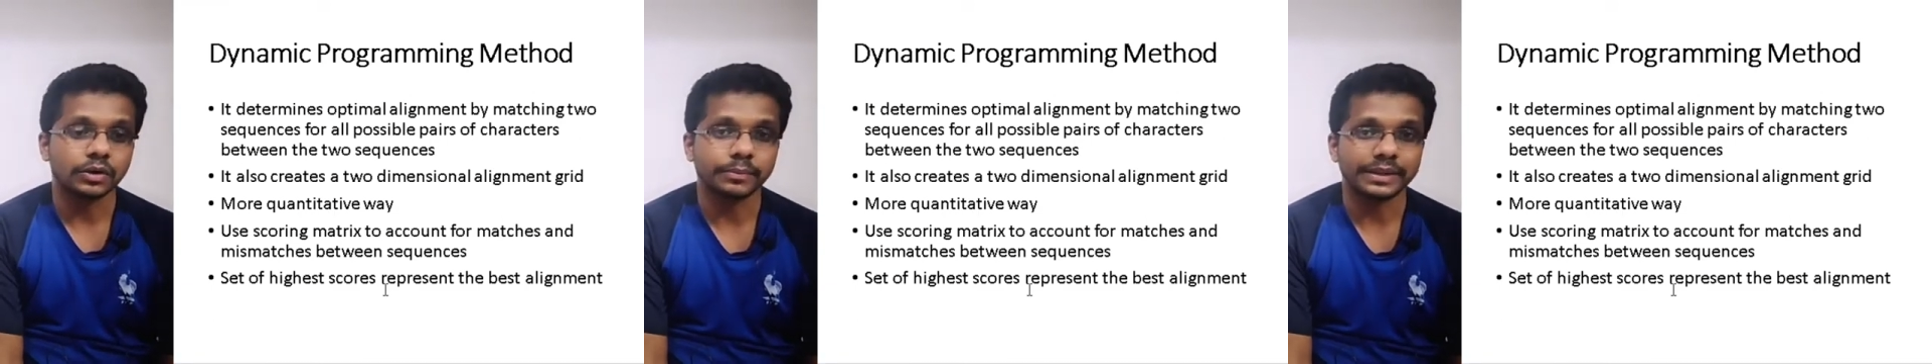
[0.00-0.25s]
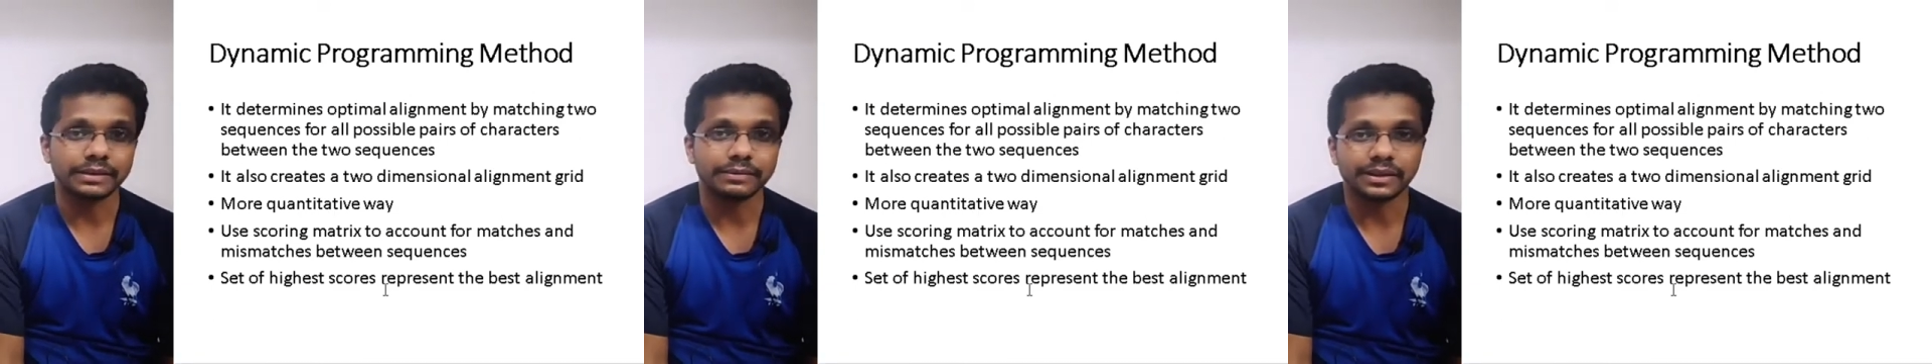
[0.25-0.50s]

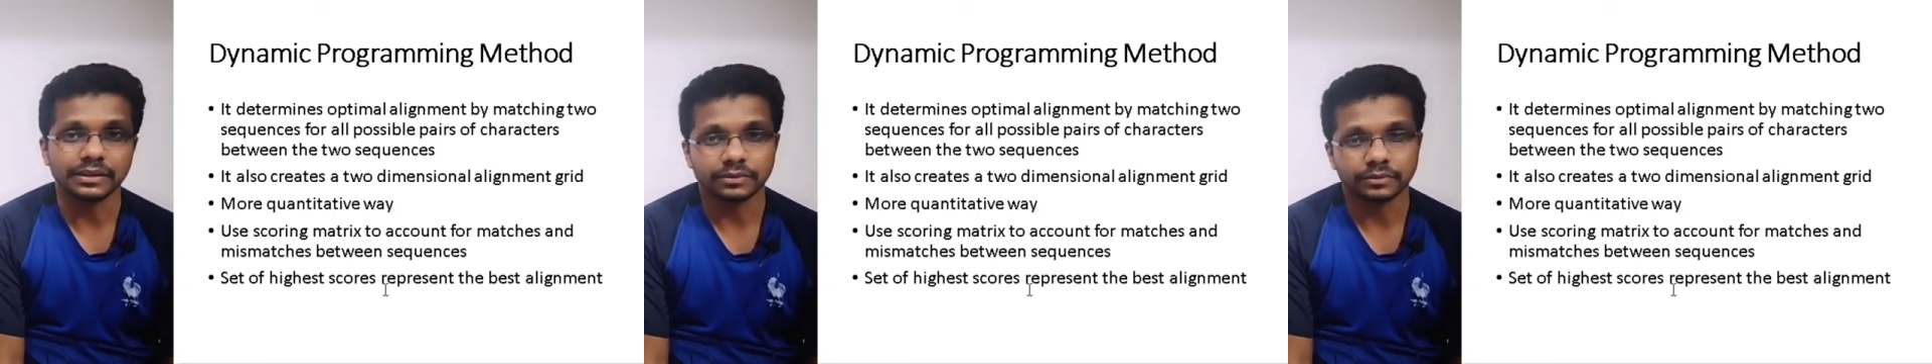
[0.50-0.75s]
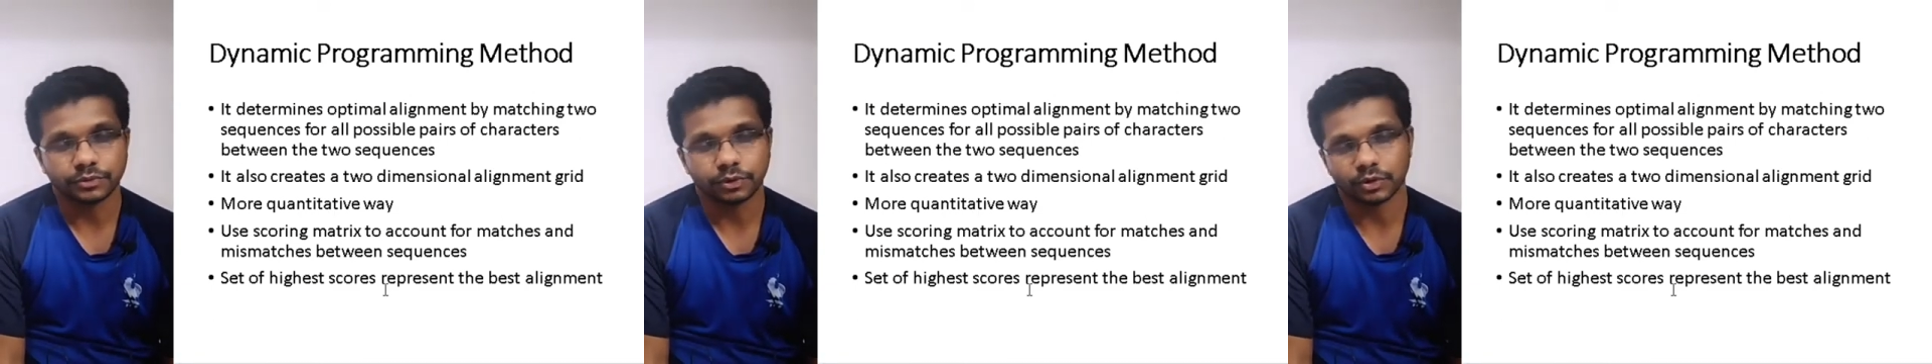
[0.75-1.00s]

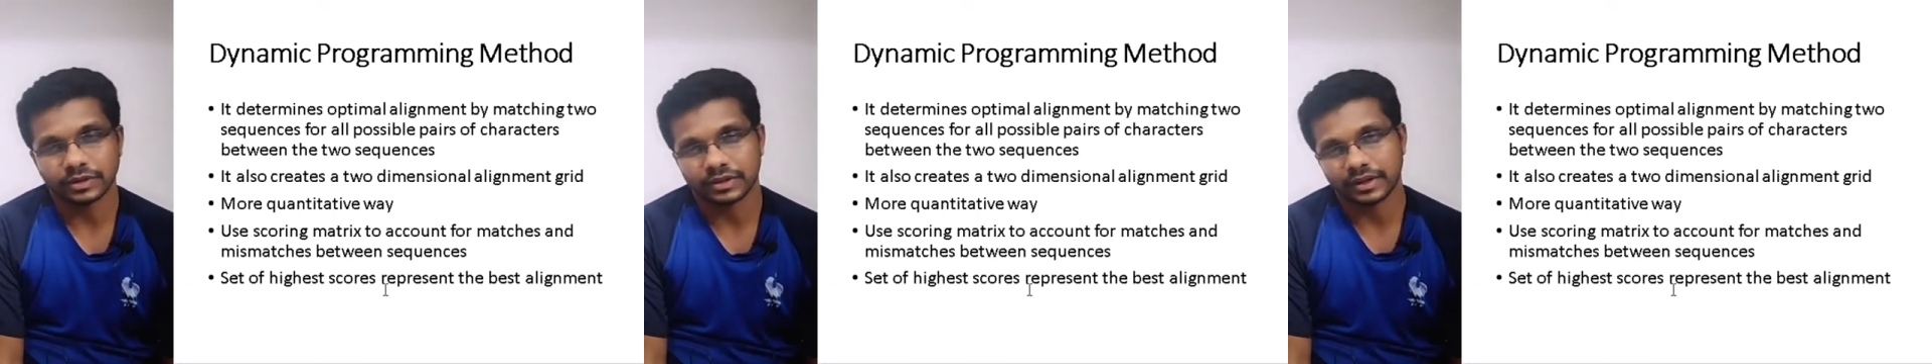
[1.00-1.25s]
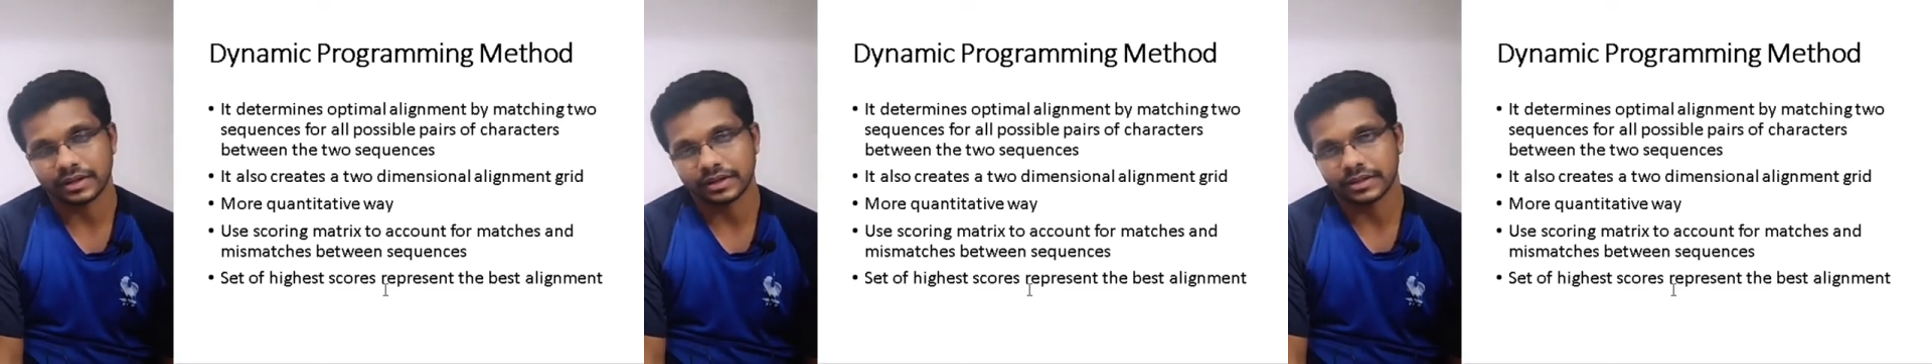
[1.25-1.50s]
between for
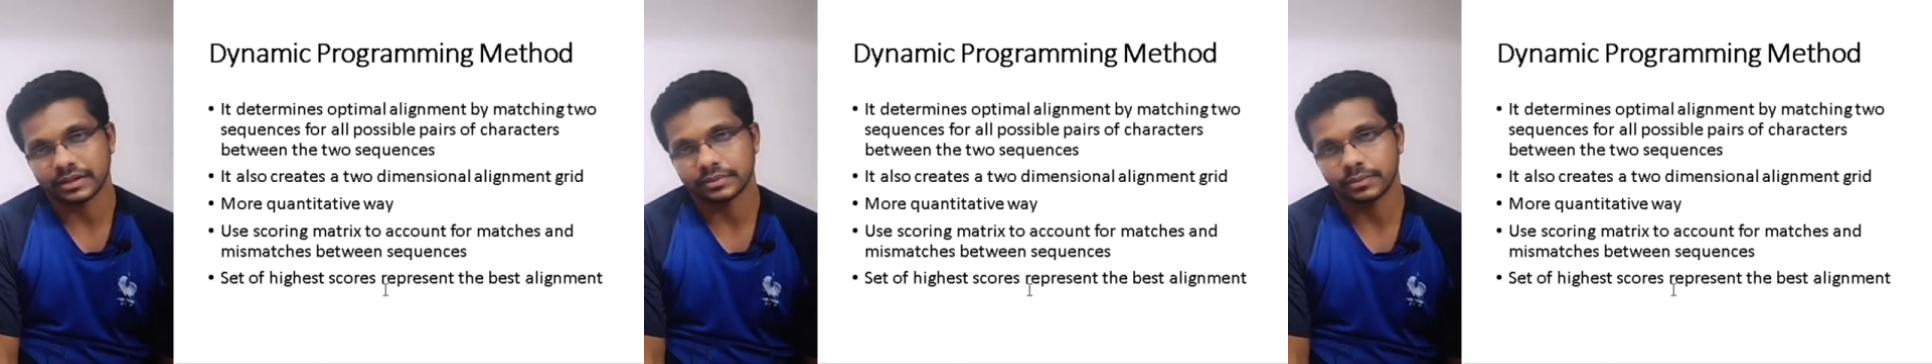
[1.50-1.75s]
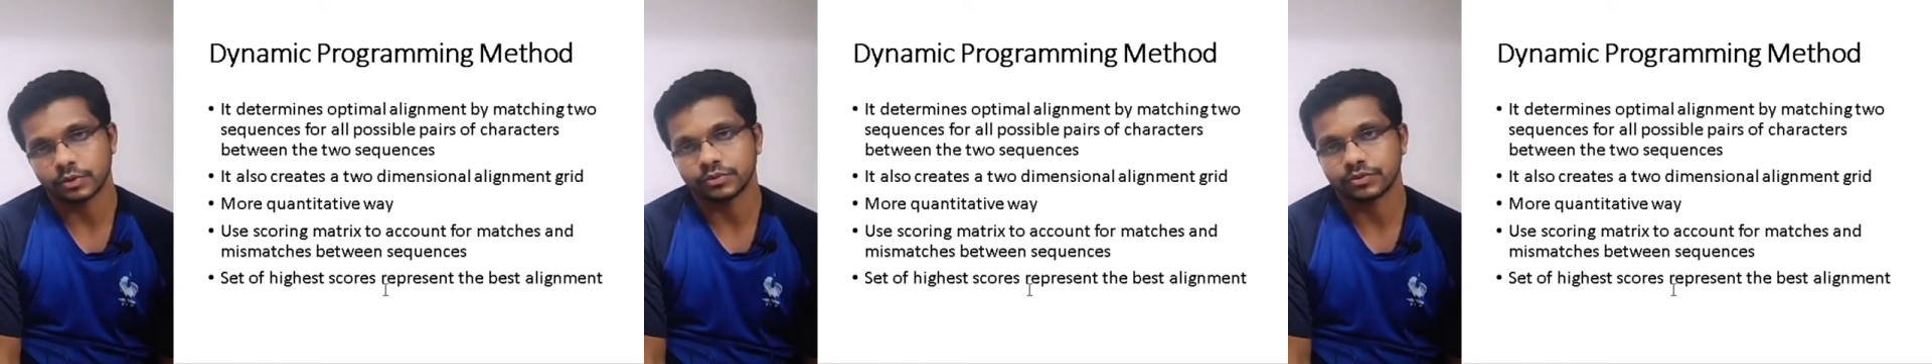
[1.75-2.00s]

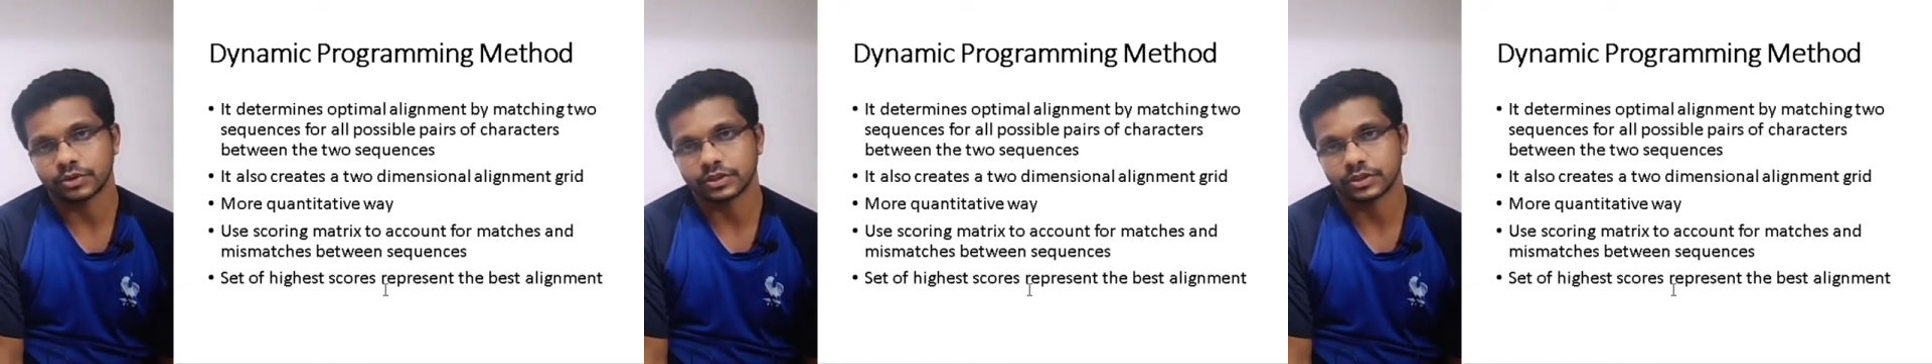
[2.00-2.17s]
both for